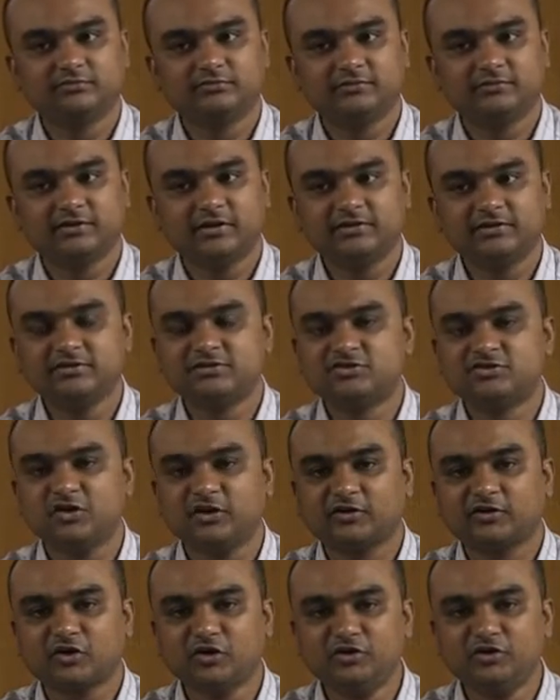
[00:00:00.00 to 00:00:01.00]
and is
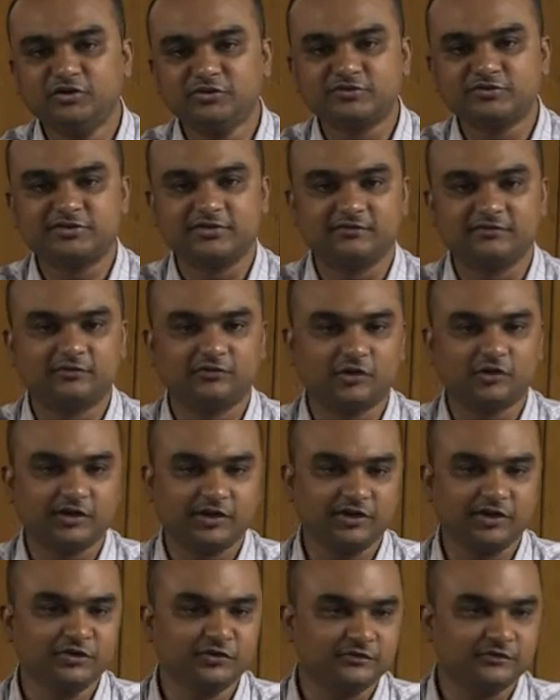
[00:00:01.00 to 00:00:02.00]
not conducive for
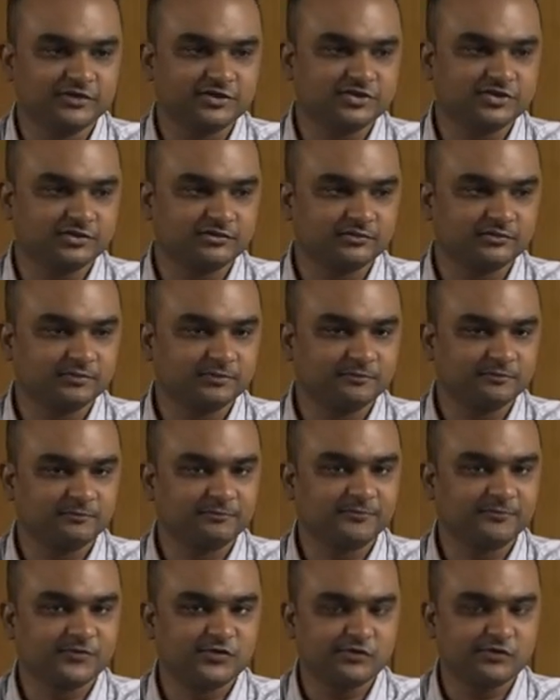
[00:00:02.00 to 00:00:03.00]
innovation.
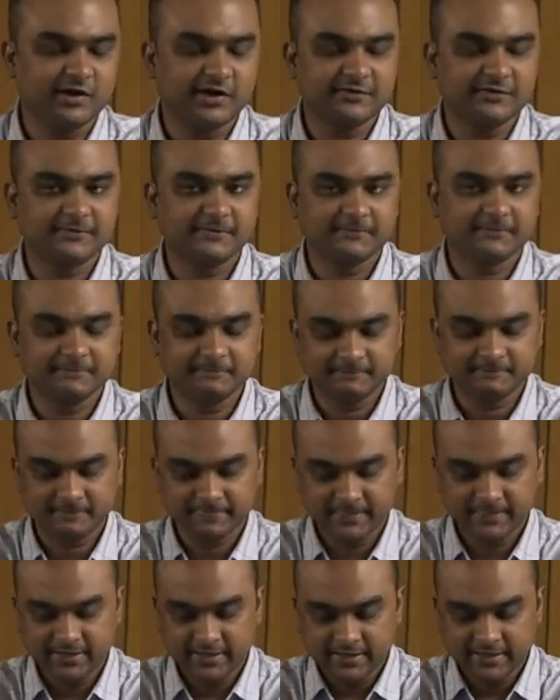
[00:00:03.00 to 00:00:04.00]
See, right?
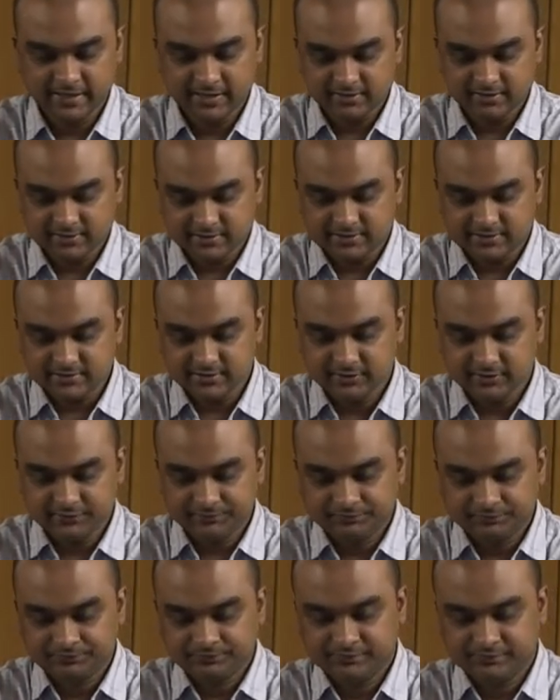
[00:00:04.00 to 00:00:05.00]
Hence,
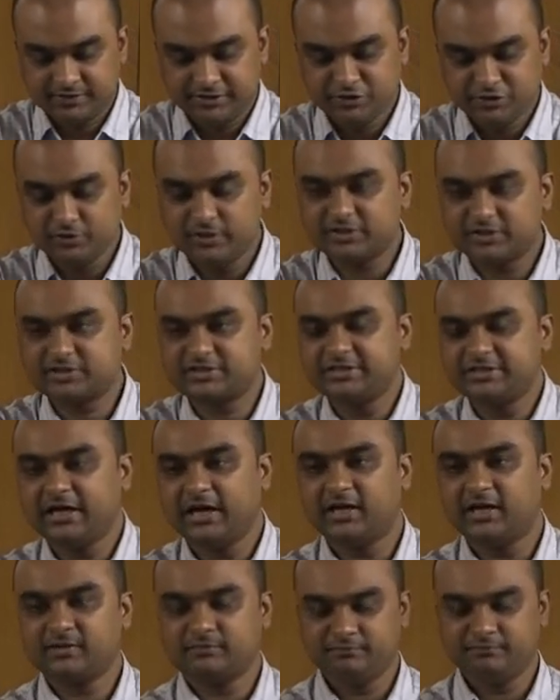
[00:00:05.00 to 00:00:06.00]
the
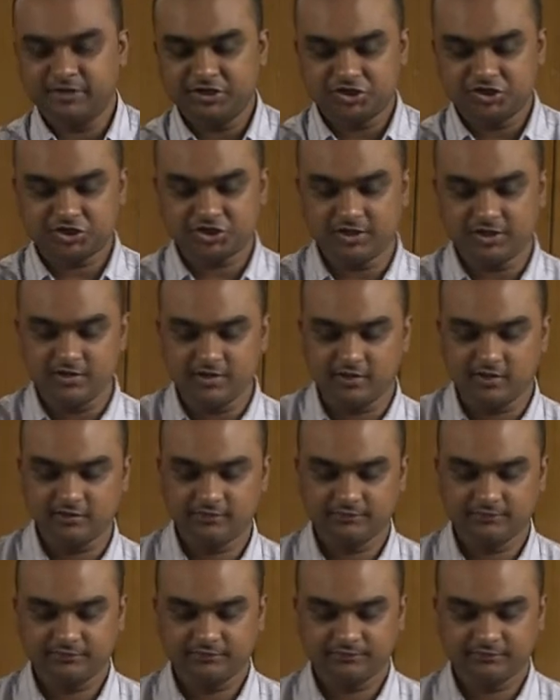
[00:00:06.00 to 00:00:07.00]
USTR mentioned
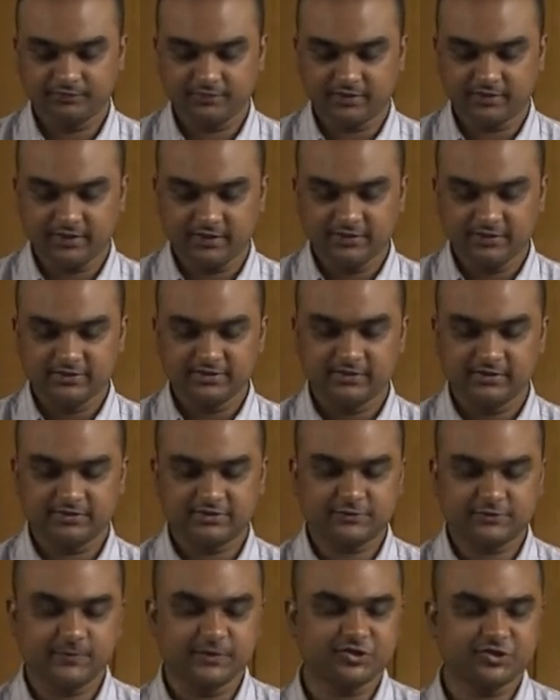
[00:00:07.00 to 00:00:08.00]
in
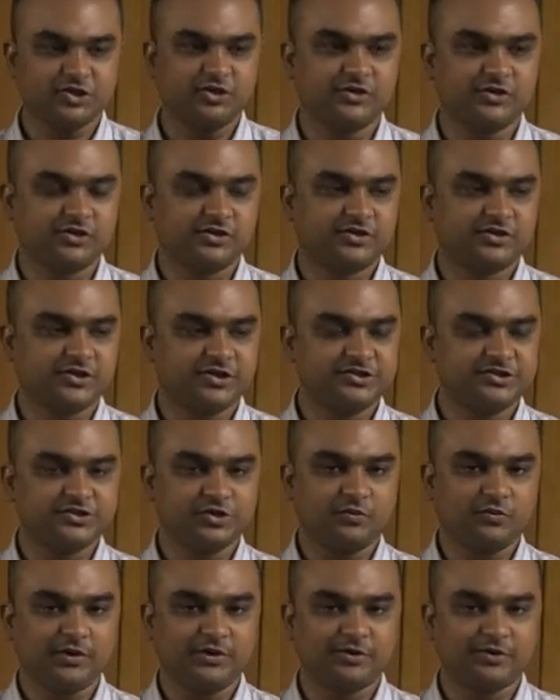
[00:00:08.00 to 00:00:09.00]
special
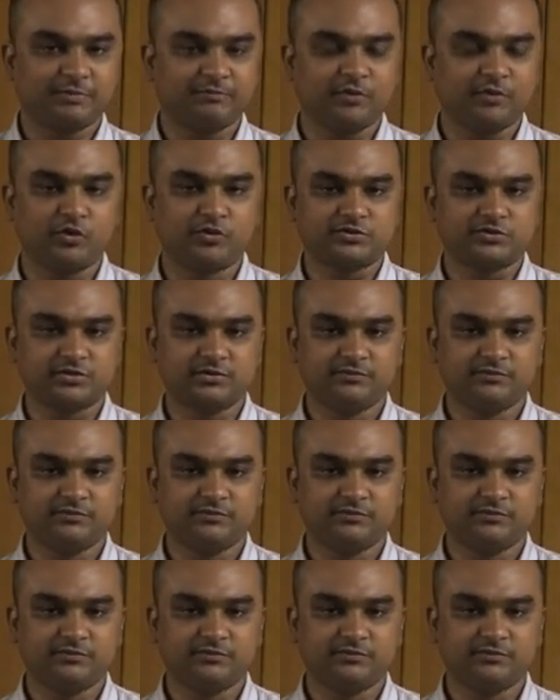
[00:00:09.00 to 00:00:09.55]
301 report,